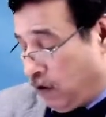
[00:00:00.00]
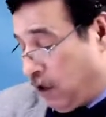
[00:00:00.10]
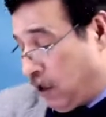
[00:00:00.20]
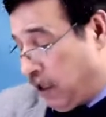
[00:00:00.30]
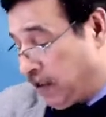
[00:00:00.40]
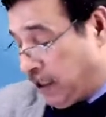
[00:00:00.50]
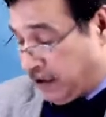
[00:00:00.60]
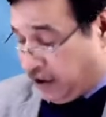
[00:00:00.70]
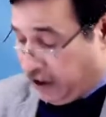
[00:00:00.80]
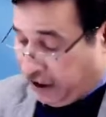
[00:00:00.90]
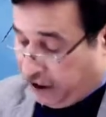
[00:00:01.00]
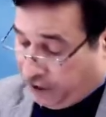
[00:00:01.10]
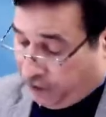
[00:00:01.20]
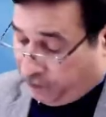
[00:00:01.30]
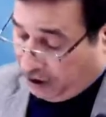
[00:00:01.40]
As I said,
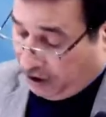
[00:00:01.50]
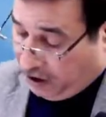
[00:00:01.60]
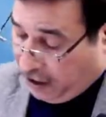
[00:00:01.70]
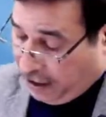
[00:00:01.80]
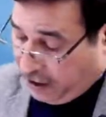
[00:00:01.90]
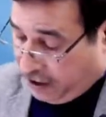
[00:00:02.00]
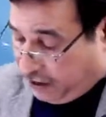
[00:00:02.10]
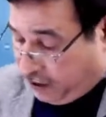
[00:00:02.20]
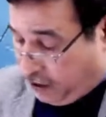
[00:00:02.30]
land